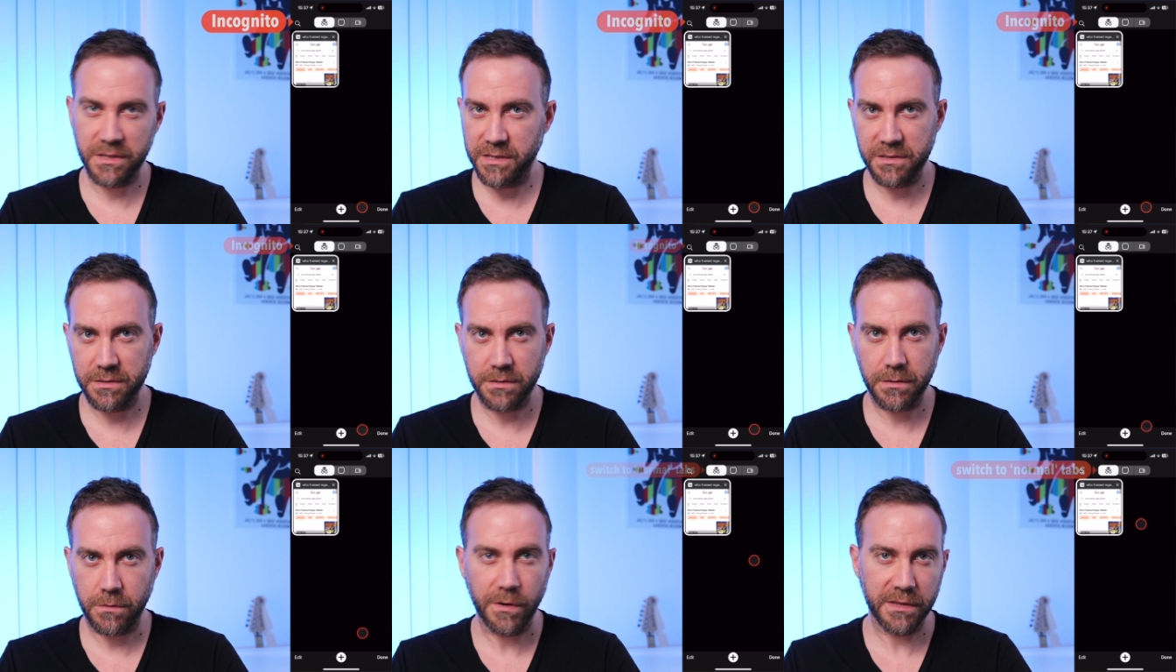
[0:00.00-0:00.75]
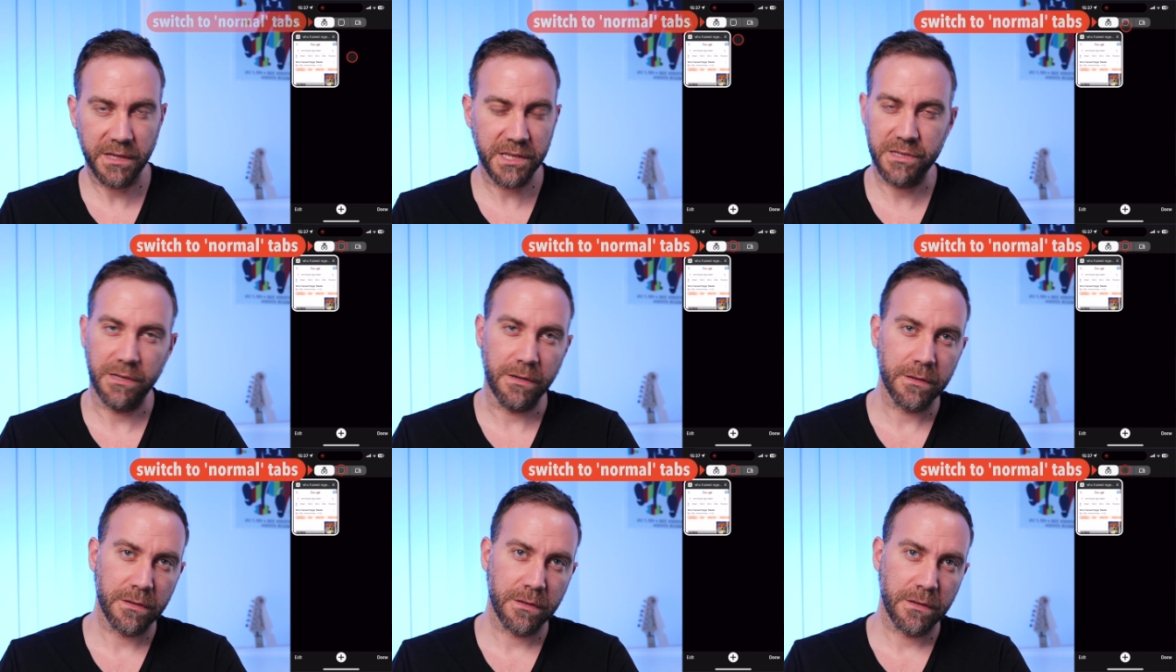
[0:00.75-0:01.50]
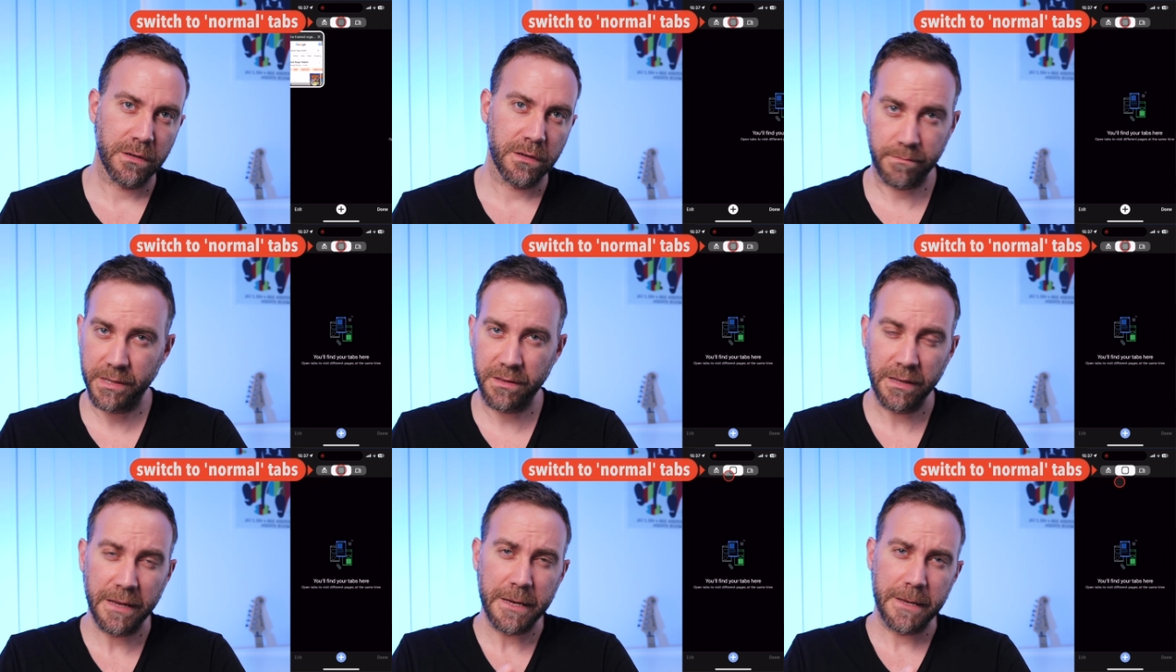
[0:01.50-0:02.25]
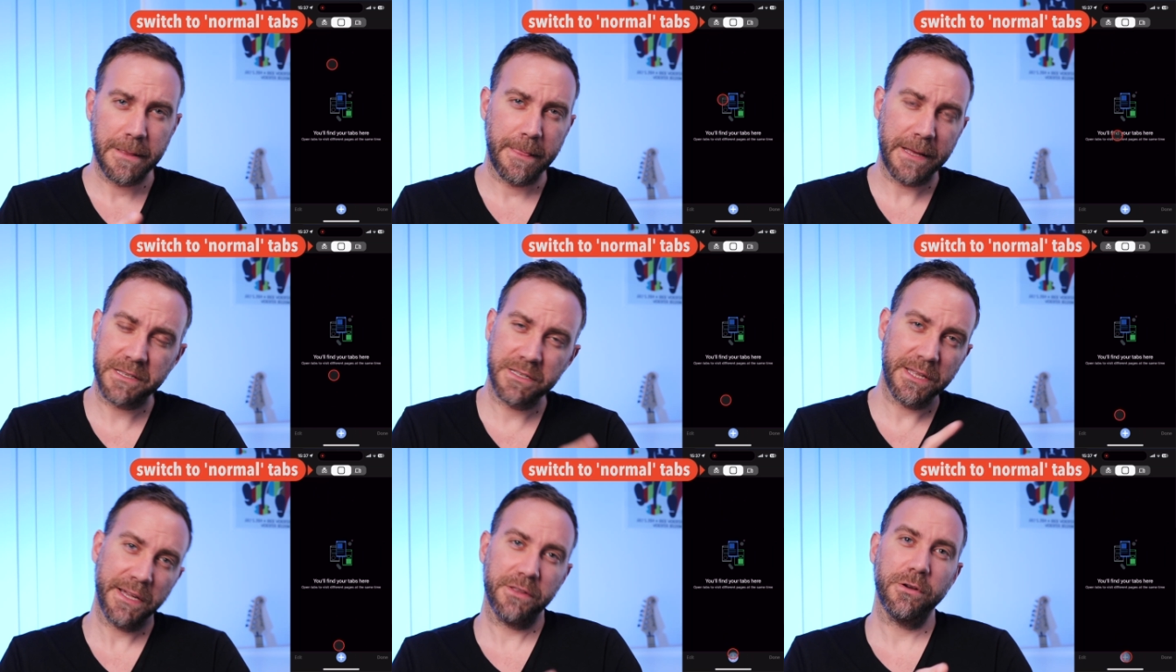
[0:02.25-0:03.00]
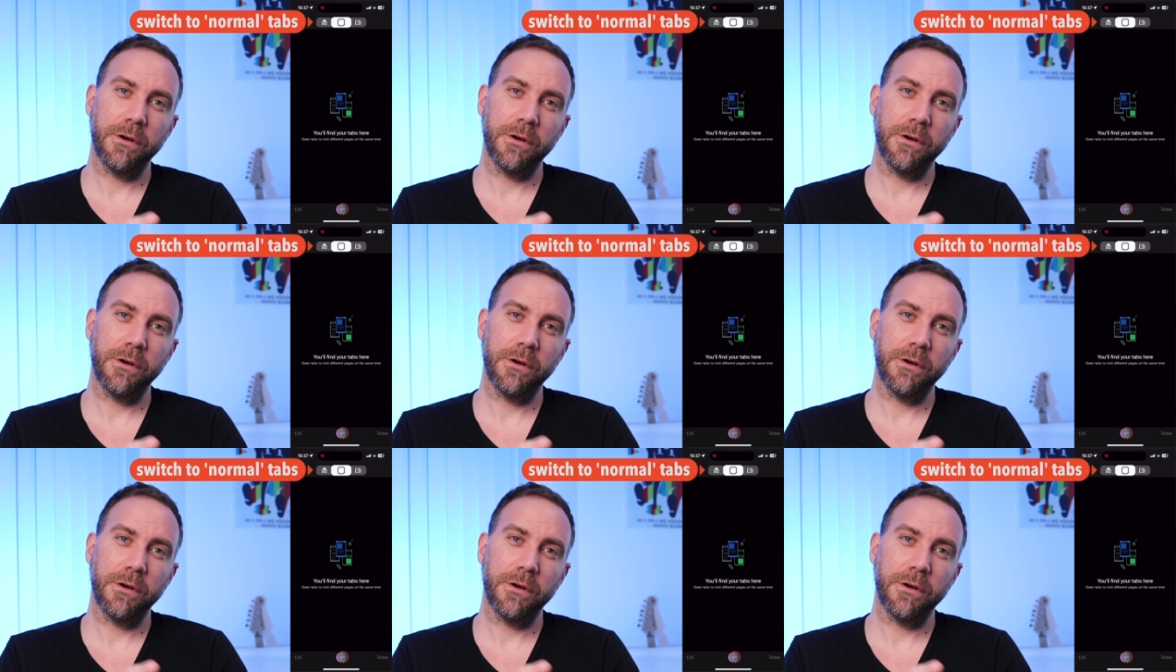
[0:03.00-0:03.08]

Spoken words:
is quite easy. But let's take the